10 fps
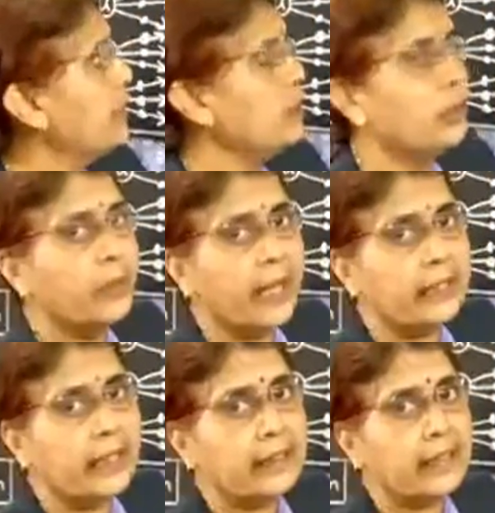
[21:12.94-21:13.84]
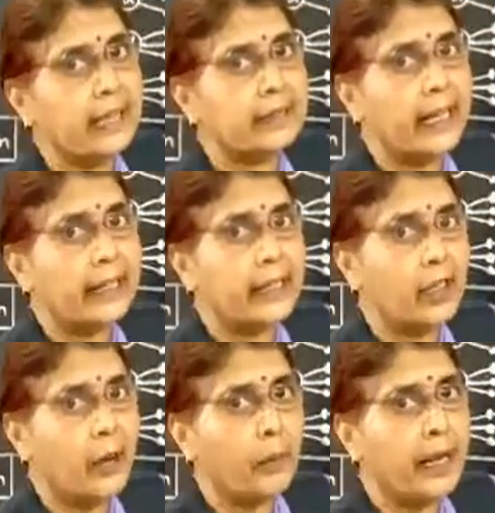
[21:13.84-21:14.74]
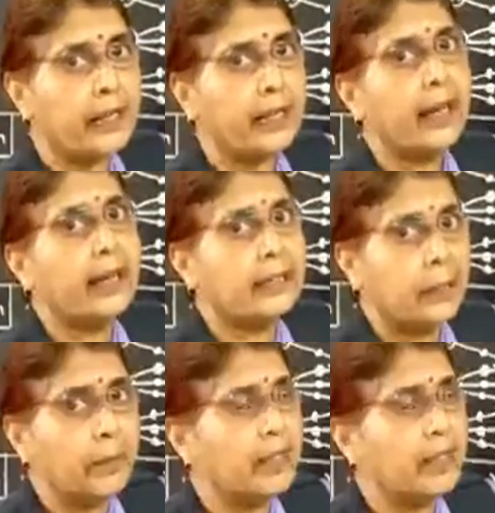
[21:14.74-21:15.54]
1, numerator is less than denominator, the